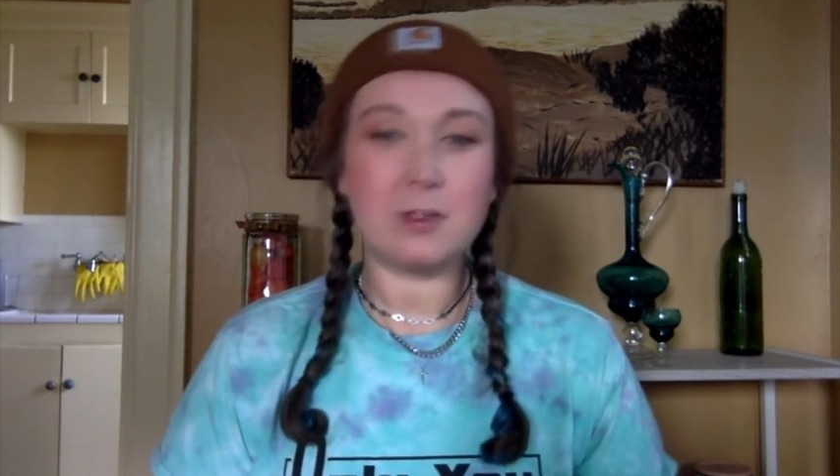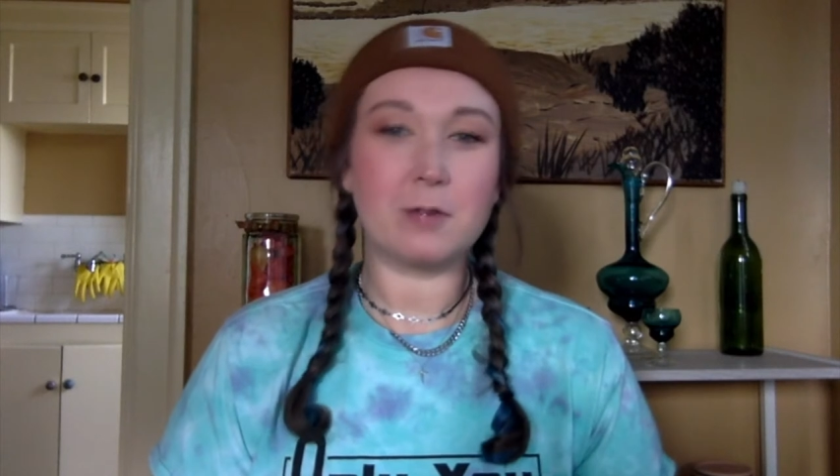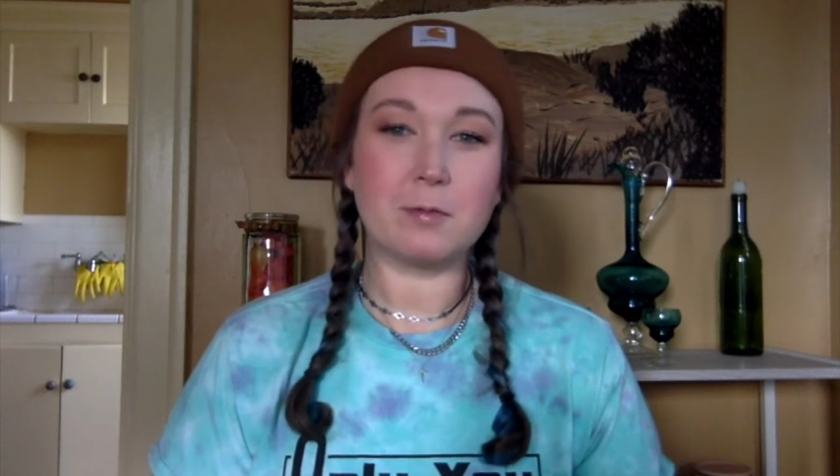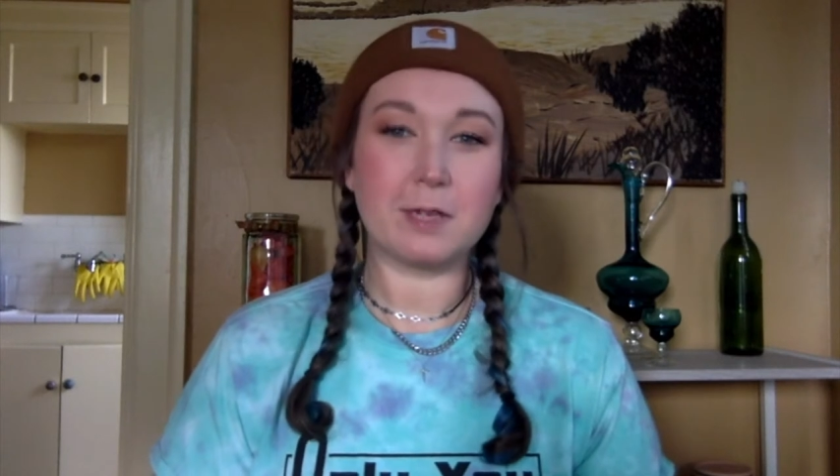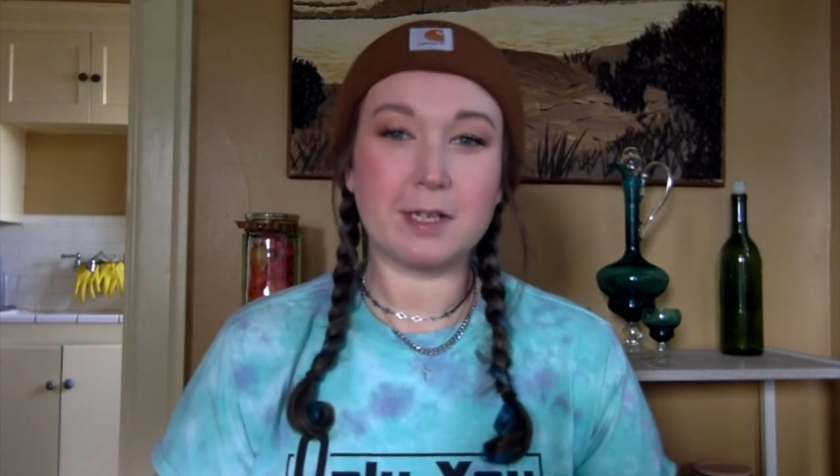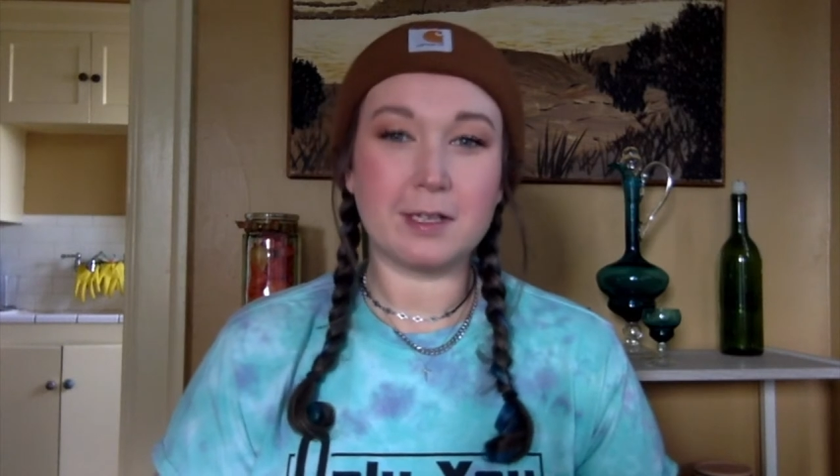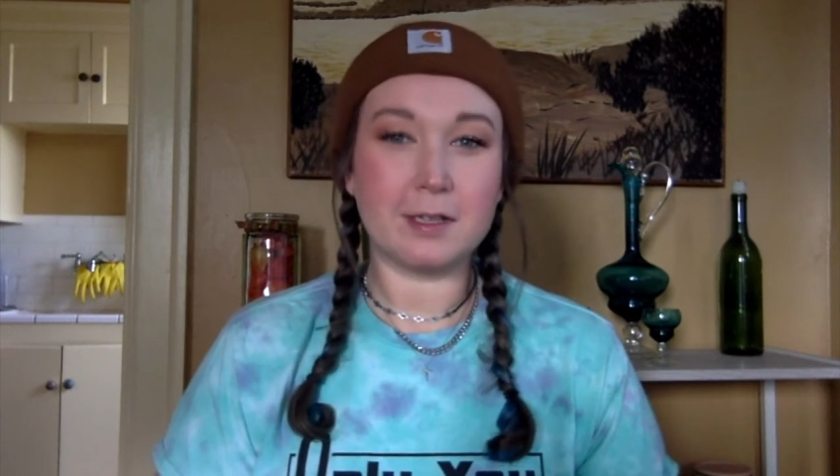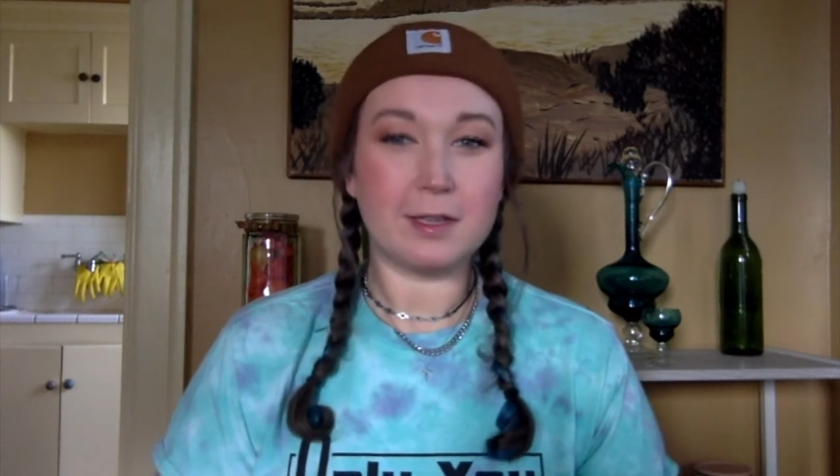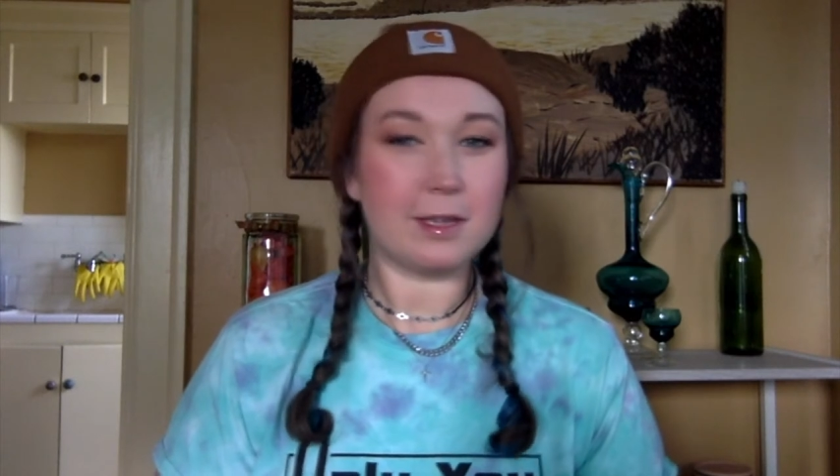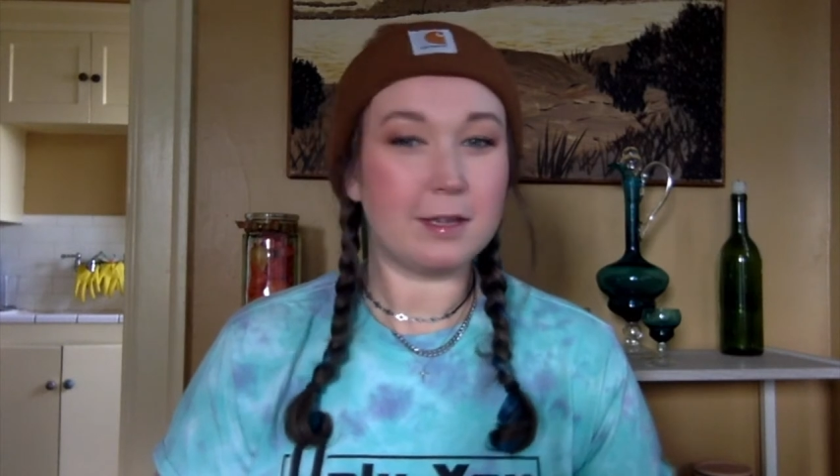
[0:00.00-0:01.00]
I'll read
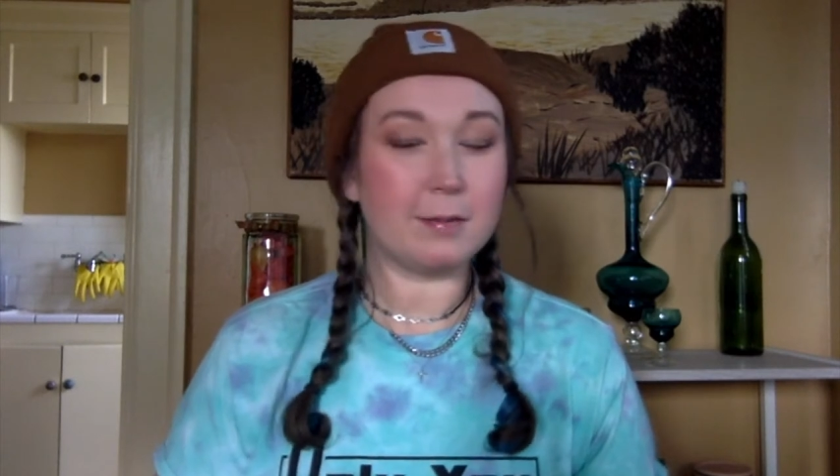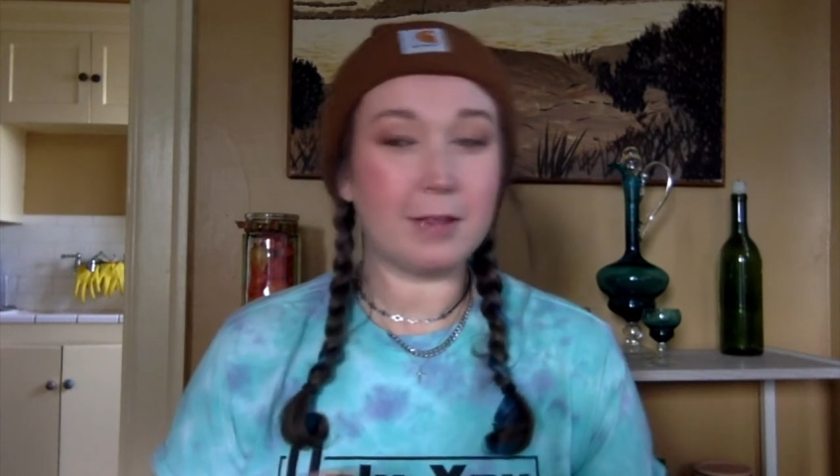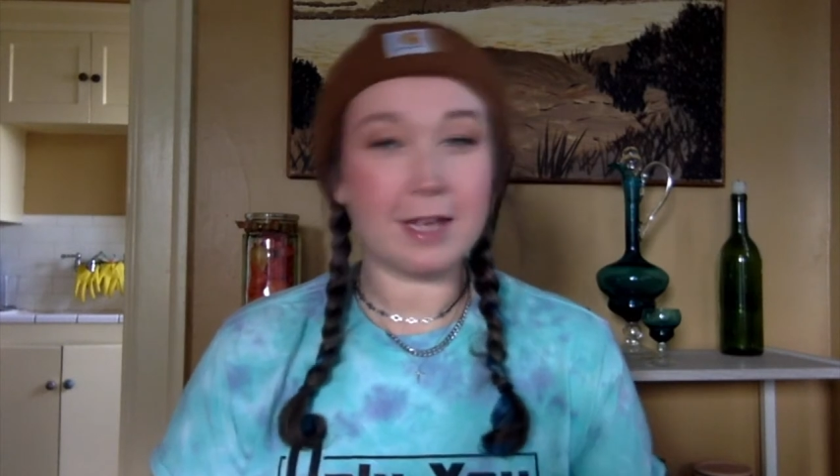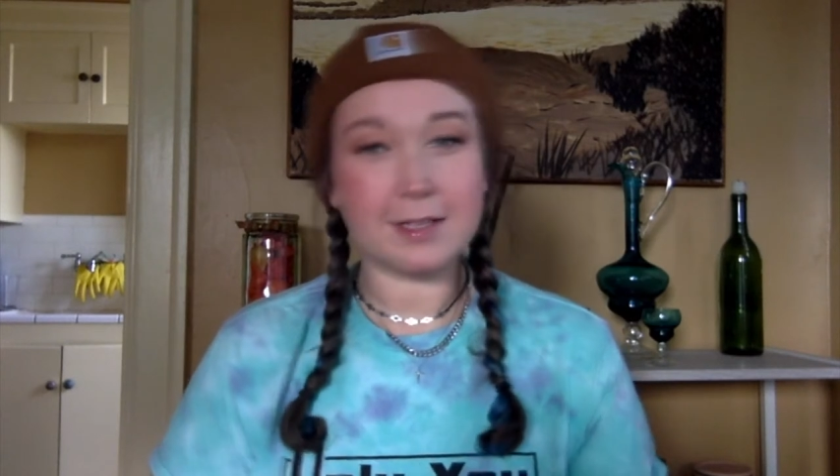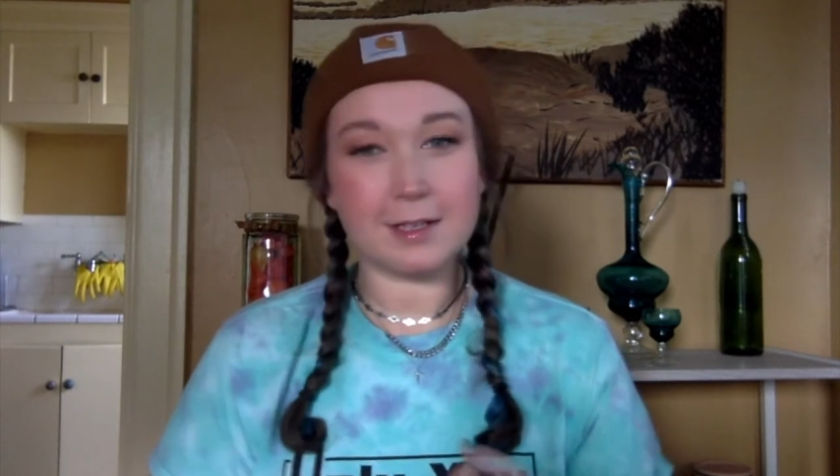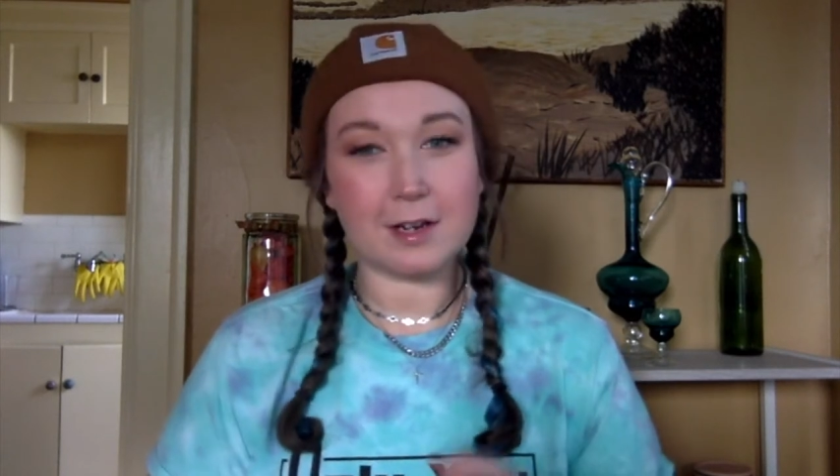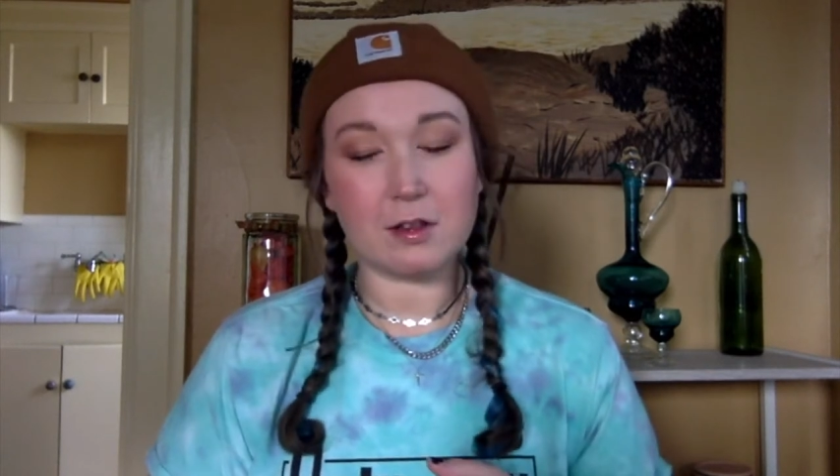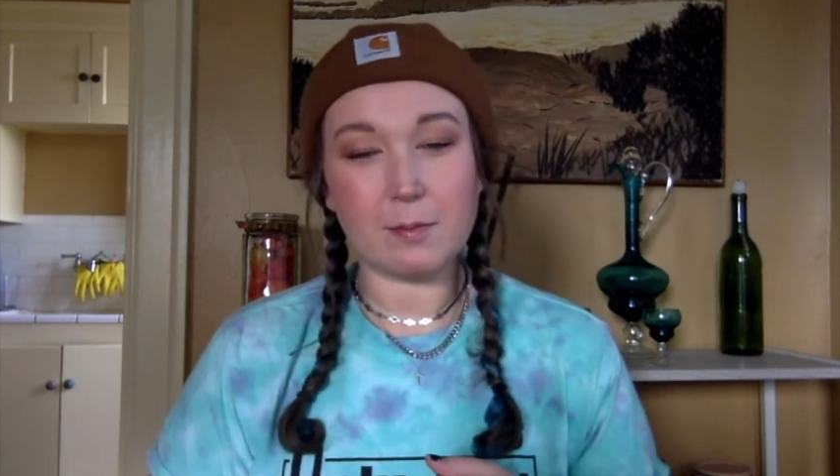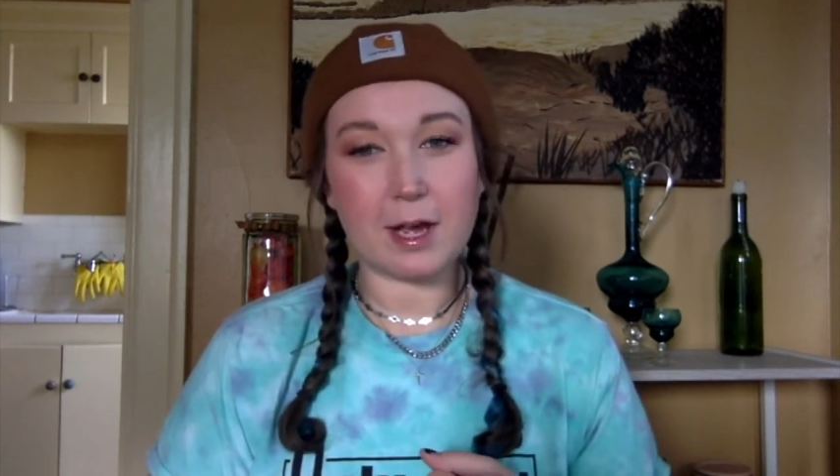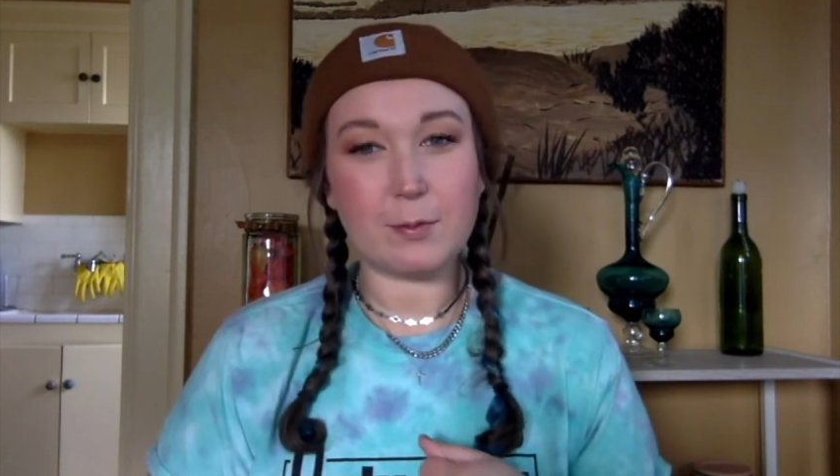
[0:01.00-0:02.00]
the lesson out of the
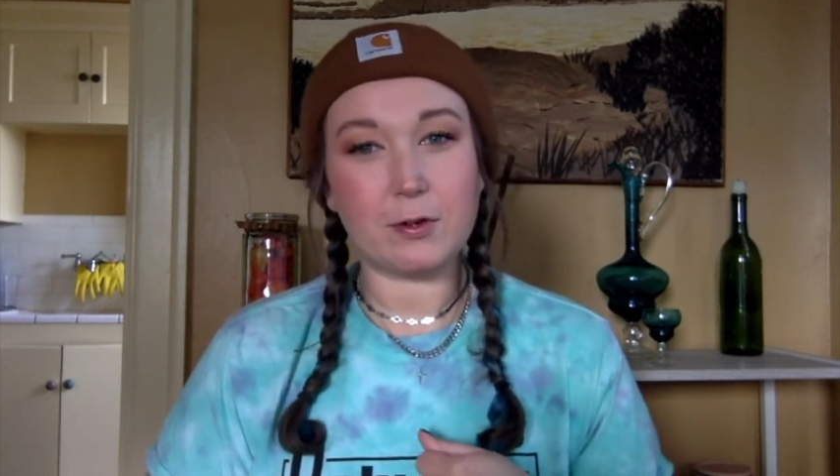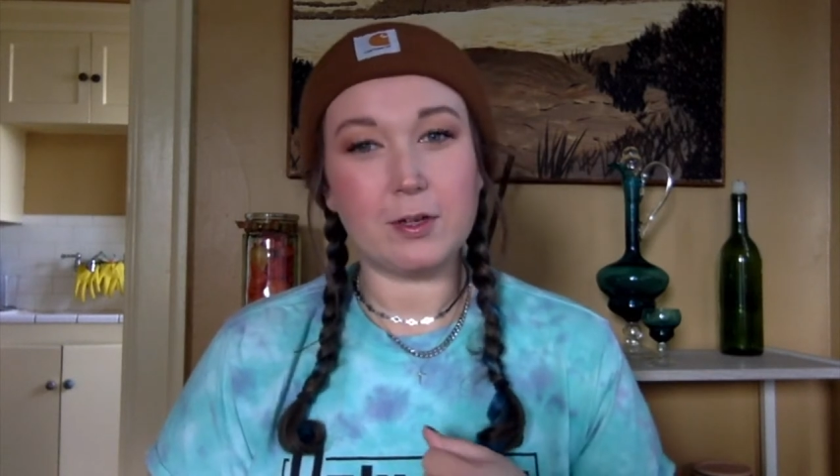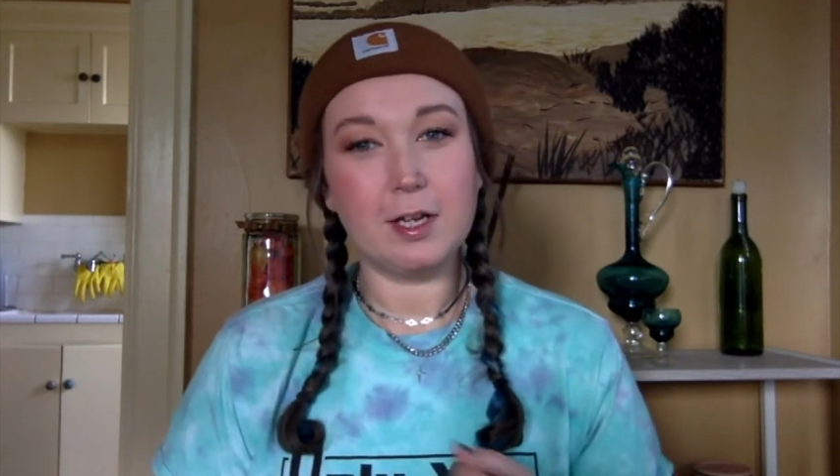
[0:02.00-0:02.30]
Bible,